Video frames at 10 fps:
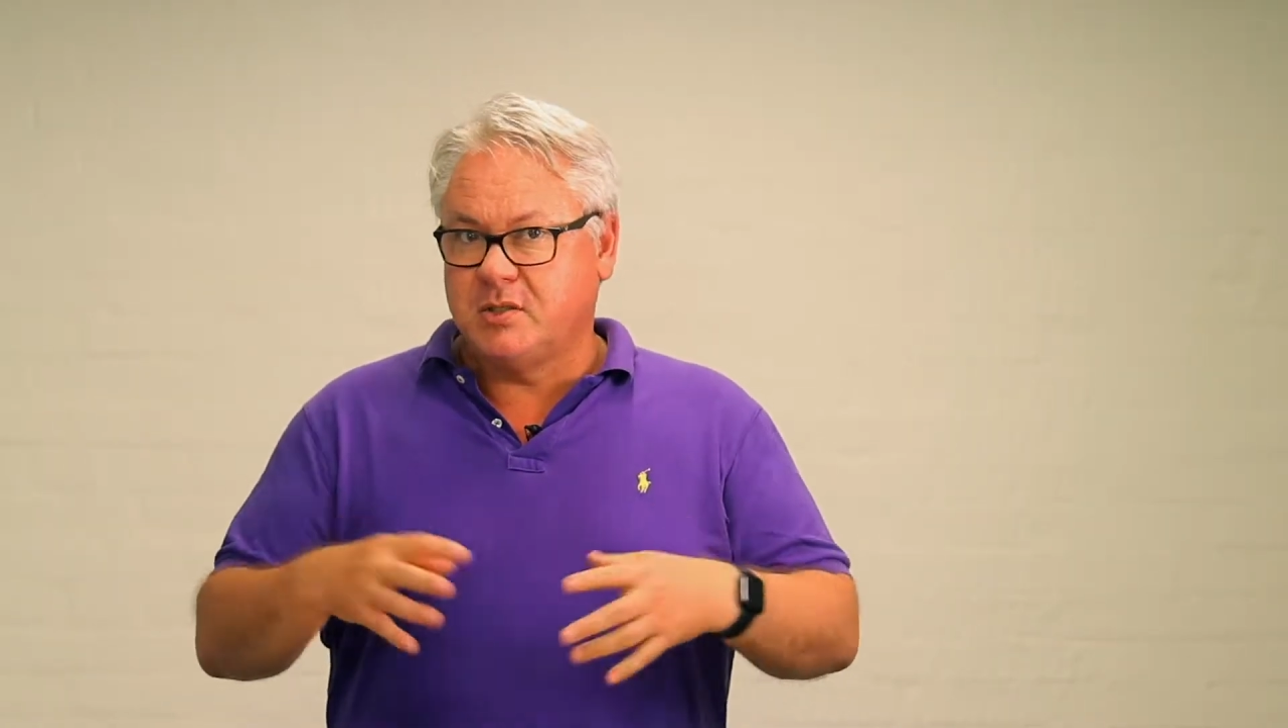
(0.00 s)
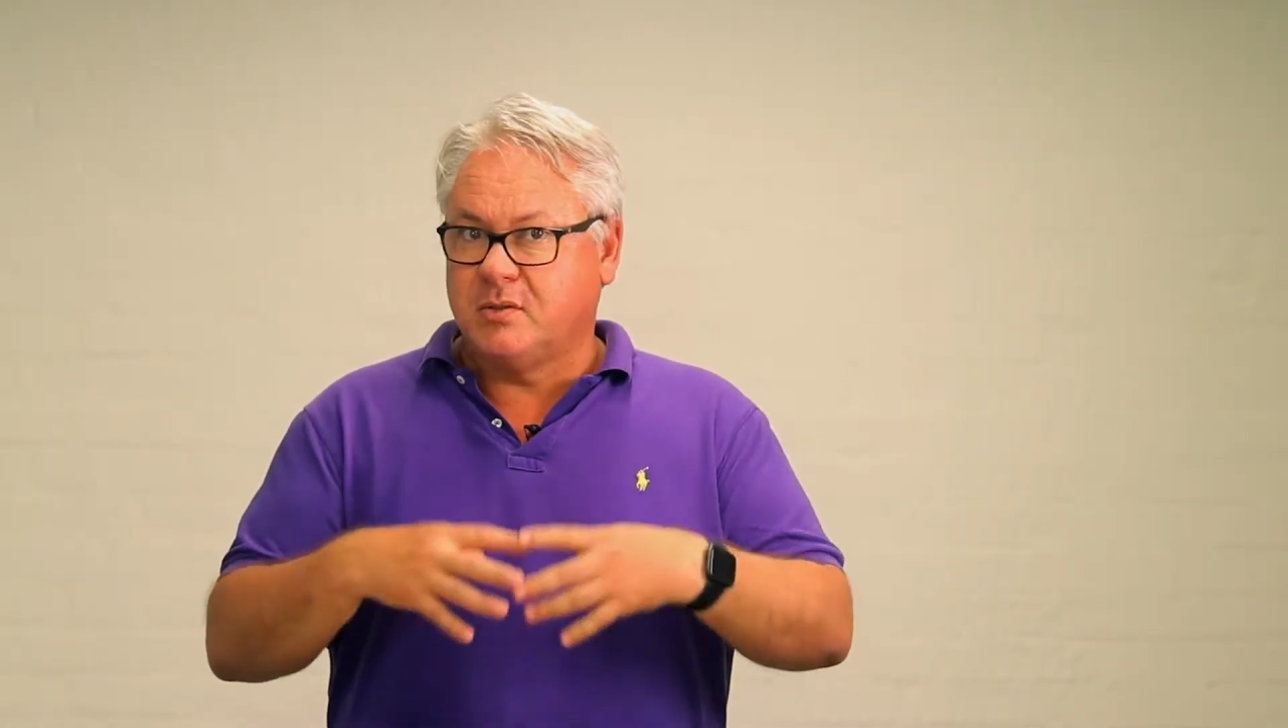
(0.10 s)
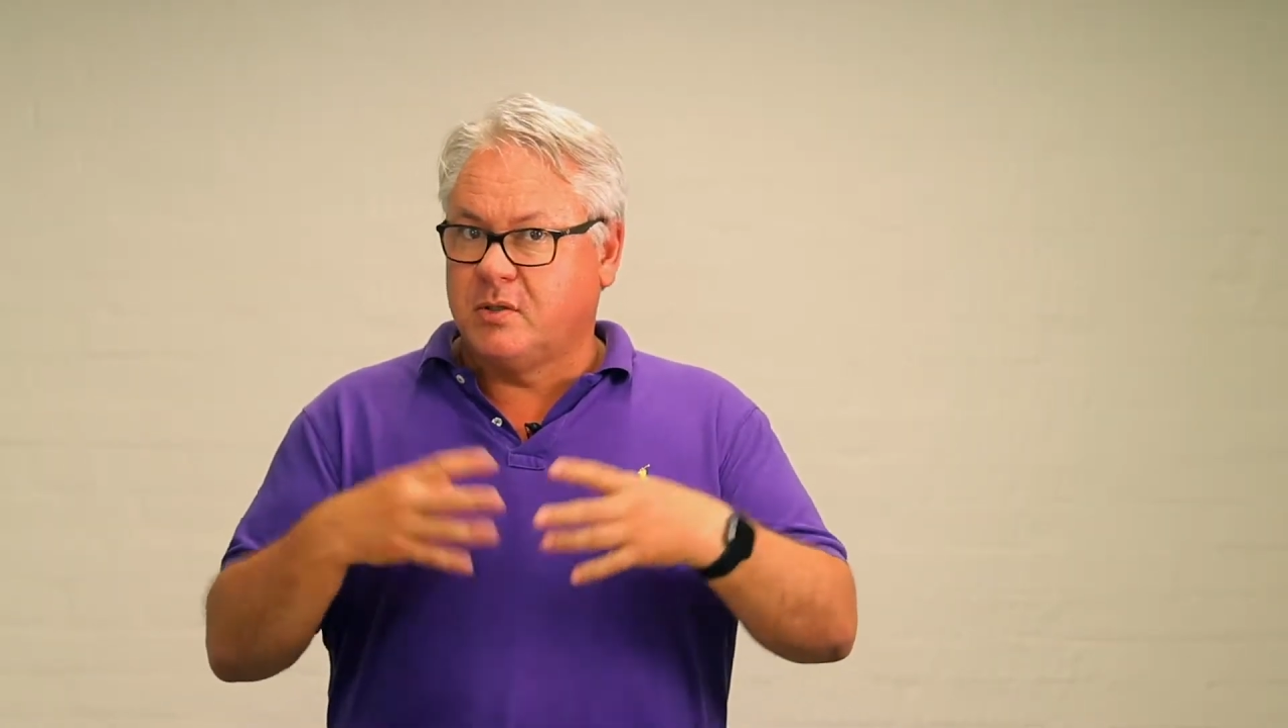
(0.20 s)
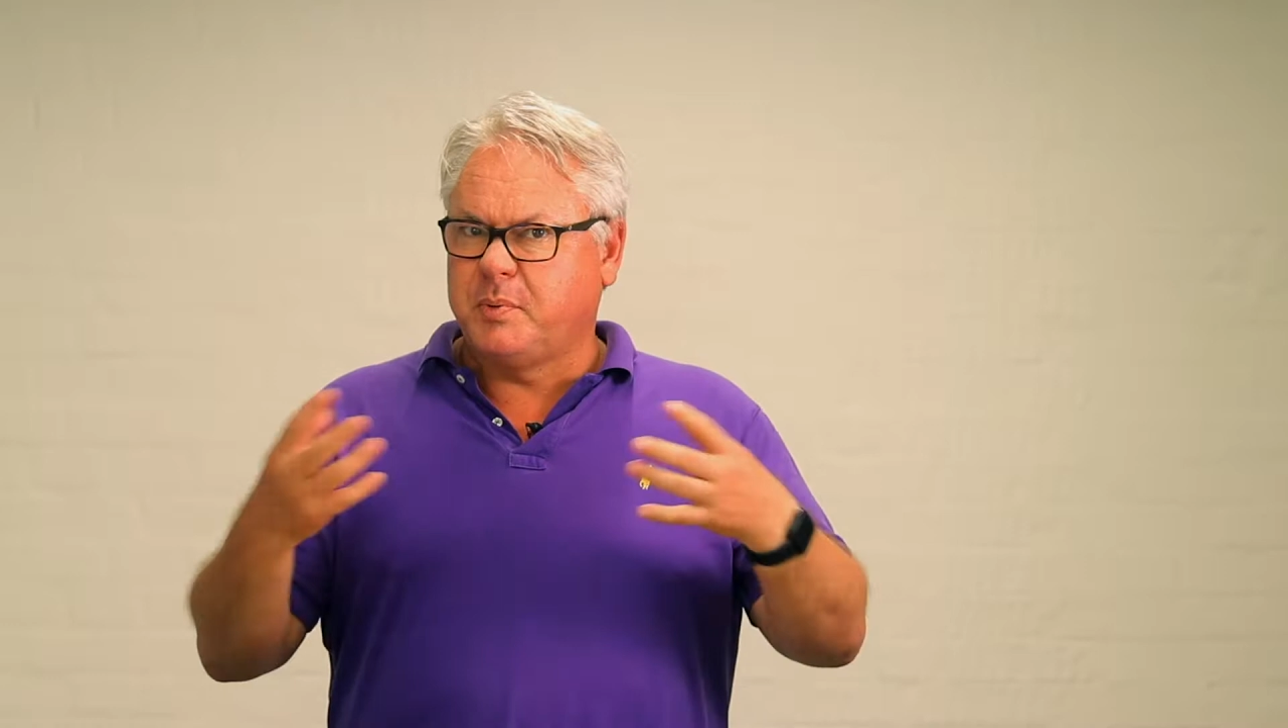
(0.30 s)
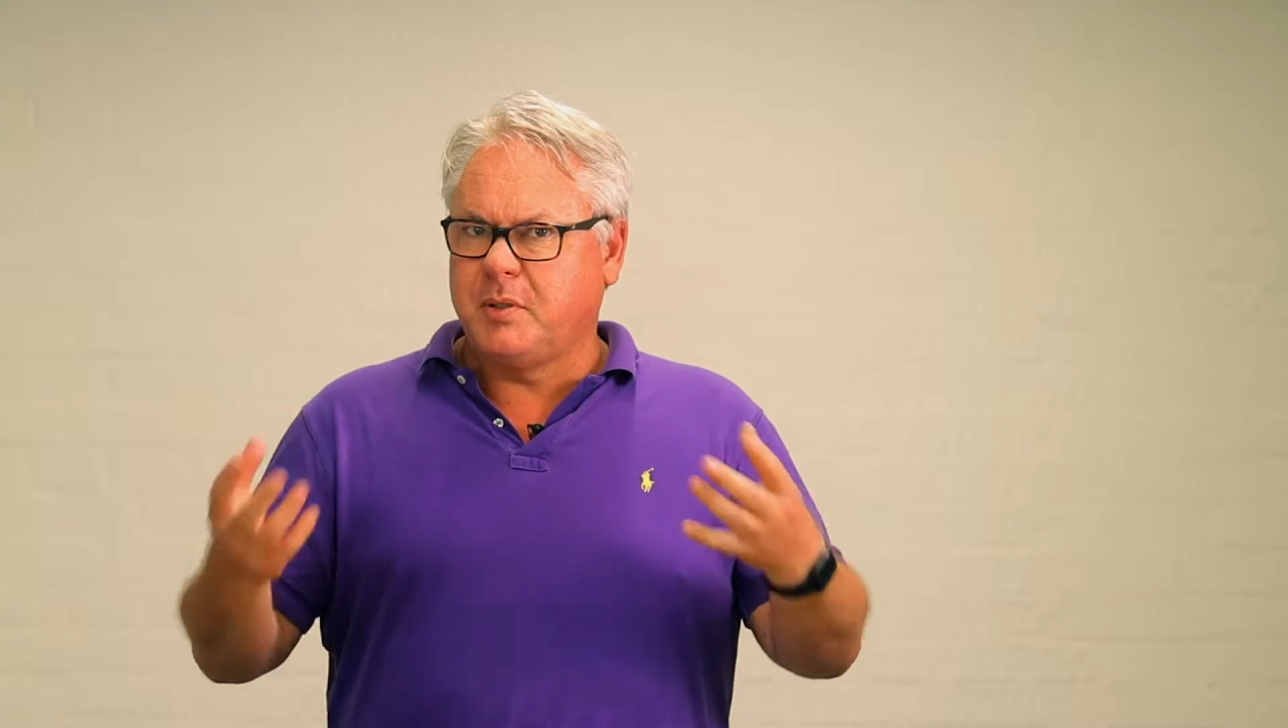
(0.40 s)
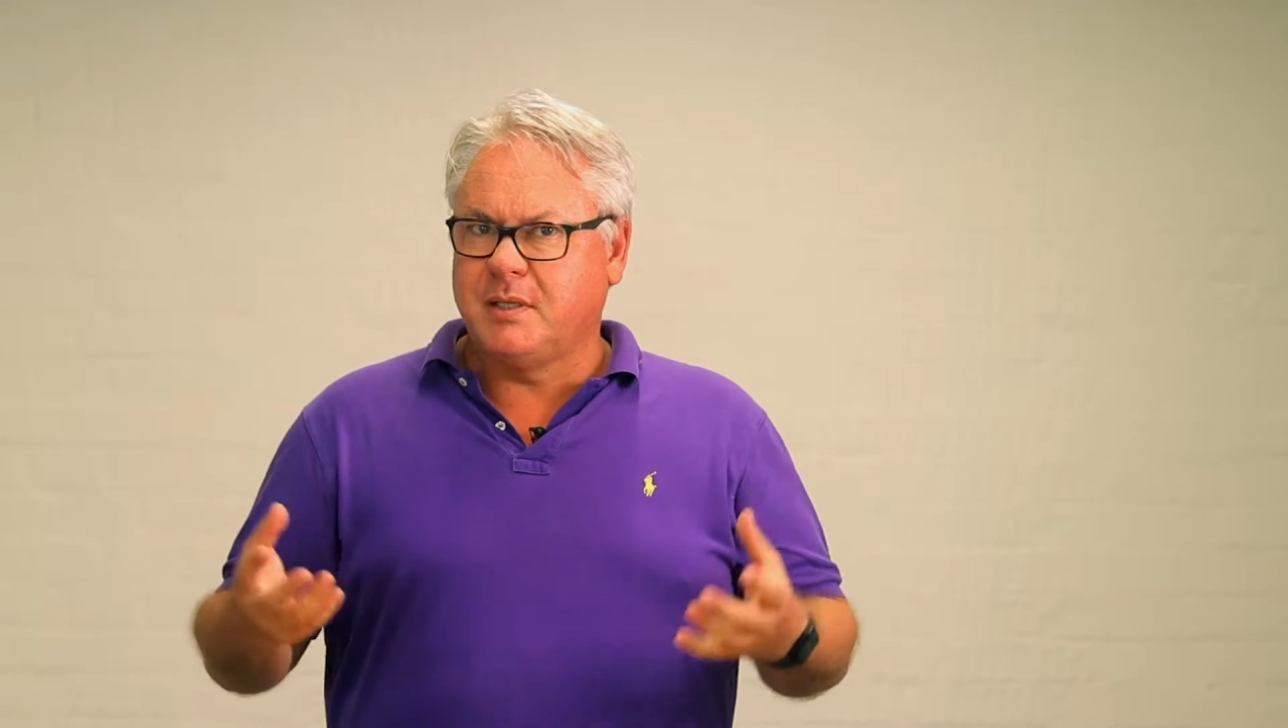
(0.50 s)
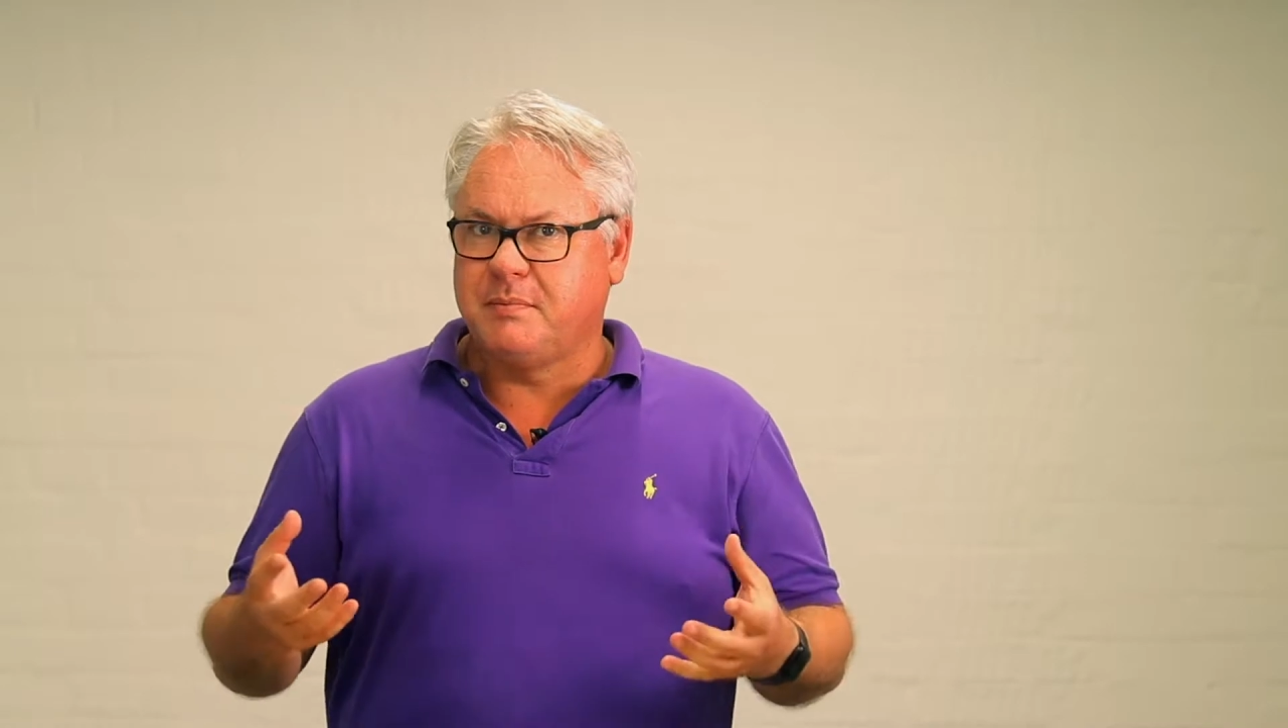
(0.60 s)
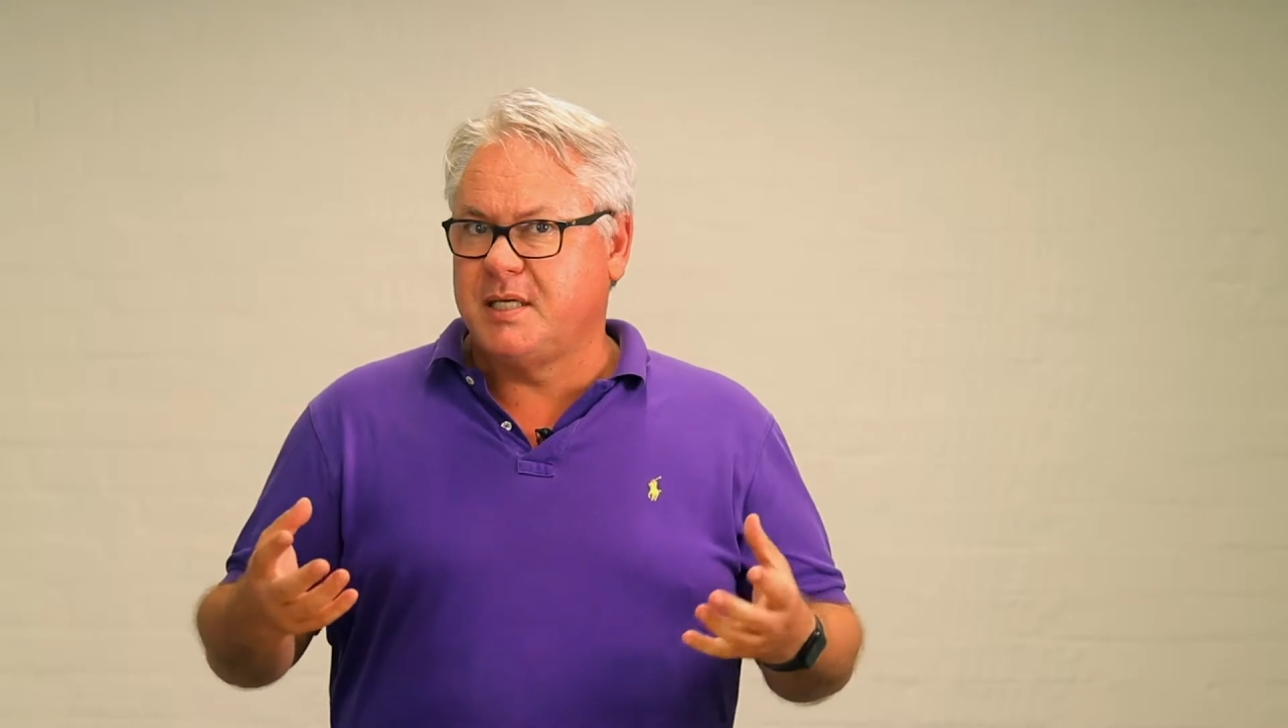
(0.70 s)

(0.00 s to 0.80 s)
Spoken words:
or a product